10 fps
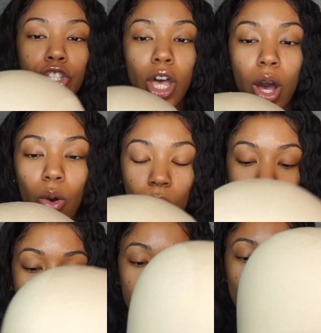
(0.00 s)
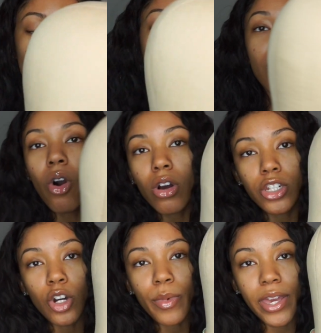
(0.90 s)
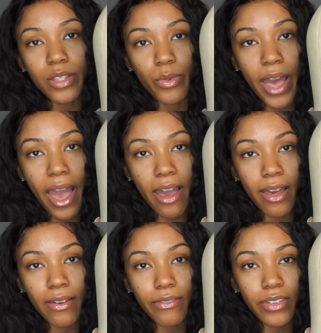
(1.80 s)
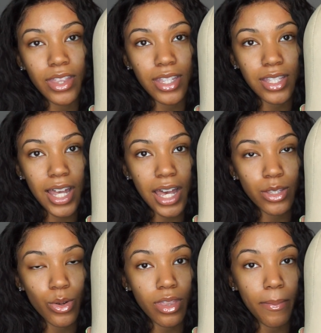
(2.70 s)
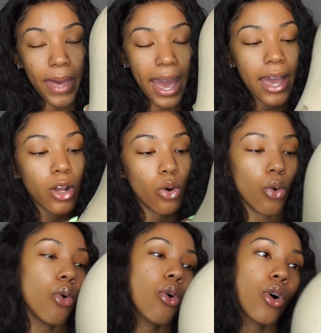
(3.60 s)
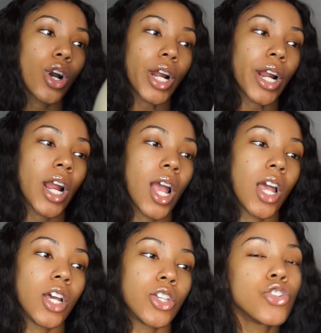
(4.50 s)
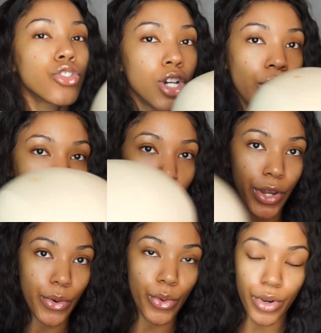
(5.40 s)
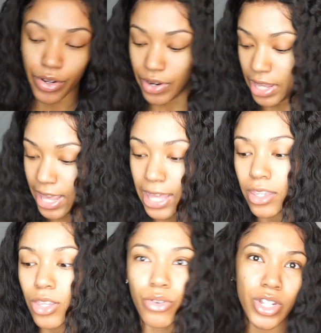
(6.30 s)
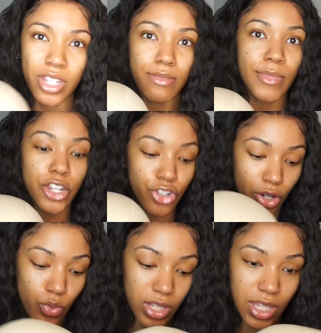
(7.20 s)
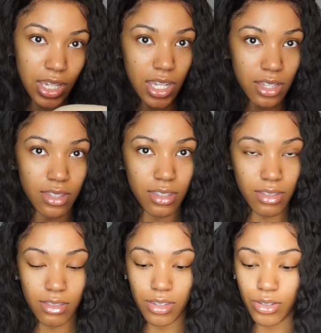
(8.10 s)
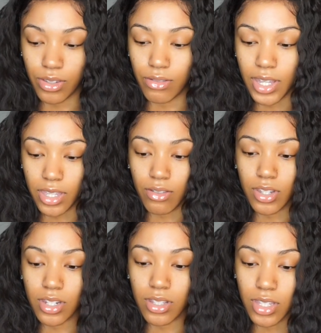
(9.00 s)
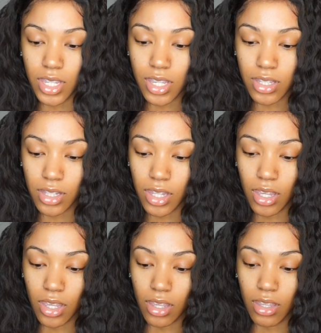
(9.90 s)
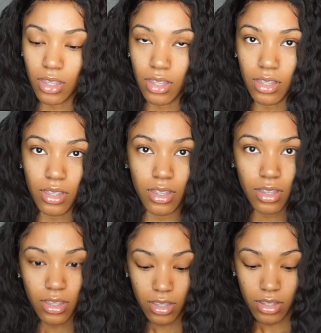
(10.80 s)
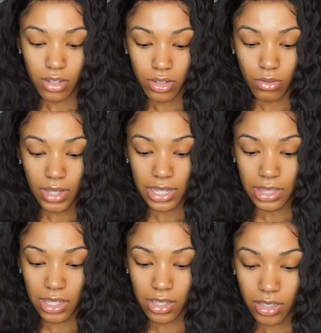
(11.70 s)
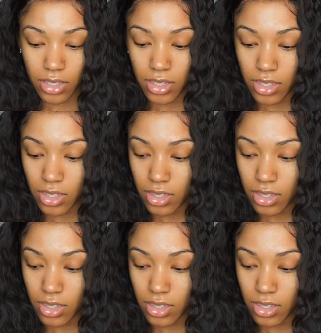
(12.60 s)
So, normally all dome heads will have the size on the back, or you'll know like when you're ordering it, and then you can just measure it once it gets to you. Like you can just easily do like this.